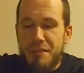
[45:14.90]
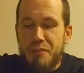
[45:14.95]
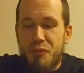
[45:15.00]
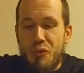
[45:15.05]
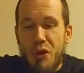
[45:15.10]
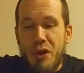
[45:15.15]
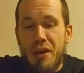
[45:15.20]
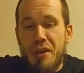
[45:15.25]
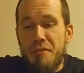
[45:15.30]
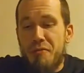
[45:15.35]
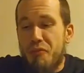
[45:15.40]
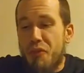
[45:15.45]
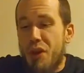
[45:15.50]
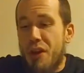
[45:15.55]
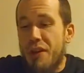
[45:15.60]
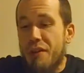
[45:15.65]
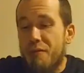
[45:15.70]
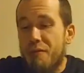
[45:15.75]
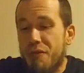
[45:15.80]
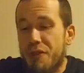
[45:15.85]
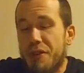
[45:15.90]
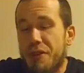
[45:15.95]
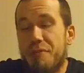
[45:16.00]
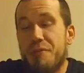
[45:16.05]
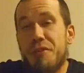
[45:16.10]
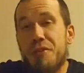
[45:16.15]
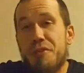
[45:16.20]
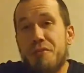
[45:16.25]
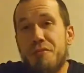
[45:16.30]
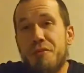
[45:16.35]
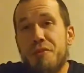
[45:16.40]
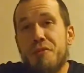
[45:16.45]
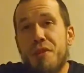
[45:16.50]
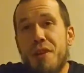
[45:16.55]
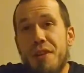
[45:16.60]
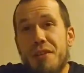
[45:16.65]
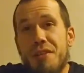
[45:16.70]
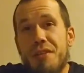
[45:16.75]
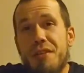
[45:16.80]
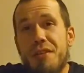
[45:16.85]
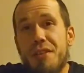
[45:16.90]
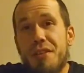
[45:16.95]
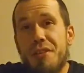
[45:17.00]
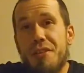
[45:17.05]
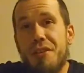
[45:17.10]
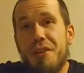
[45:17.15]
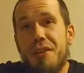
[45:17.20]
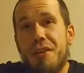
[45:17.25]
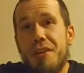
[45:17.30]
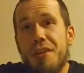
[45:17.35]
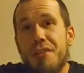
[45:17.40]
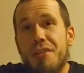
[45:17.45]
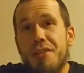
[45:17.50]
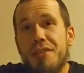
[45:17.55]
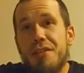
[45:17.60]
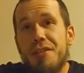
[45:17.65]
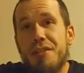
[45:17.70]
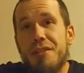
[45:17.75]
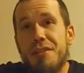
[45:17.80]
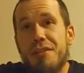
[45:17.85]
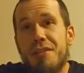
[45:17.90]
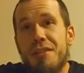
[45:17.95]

Probably will get me some new SD cards.